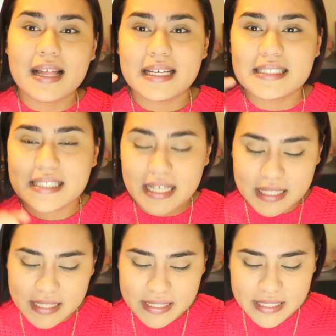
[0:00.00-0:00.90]
I like to take
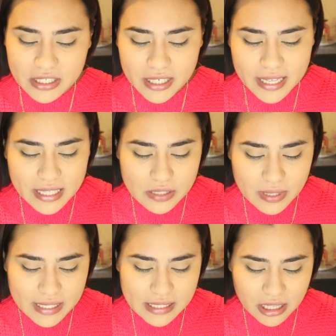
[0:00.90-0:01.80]
this concealer, and this
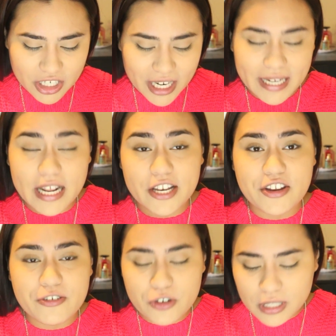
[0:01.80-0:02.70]
one is in the shade
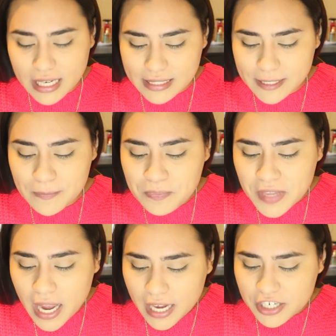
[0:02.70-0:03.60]
Neutralizer.
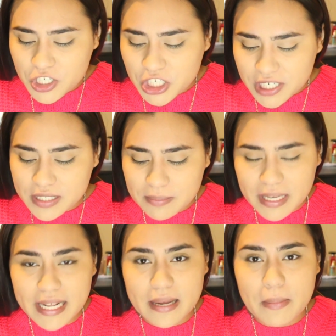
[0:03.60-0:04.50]
I usually use
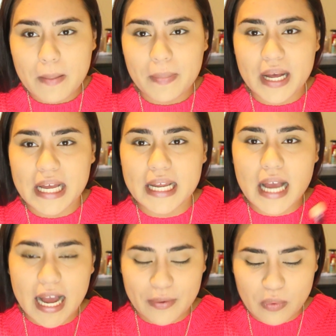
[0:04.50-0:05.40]
medium, but
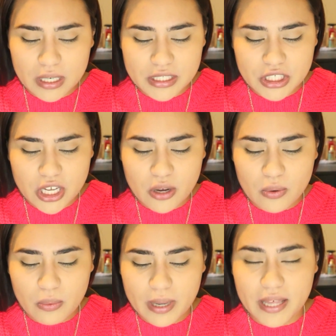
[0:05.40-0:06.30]
I wanted to
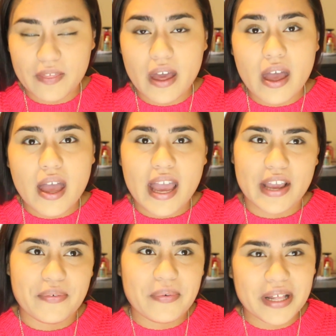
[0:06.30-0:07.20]
go with
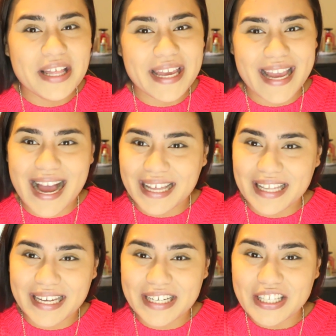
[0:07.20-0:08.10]
a really
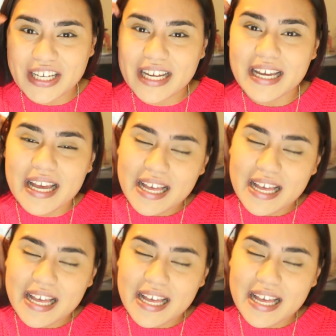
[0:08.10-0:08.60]
highlighted look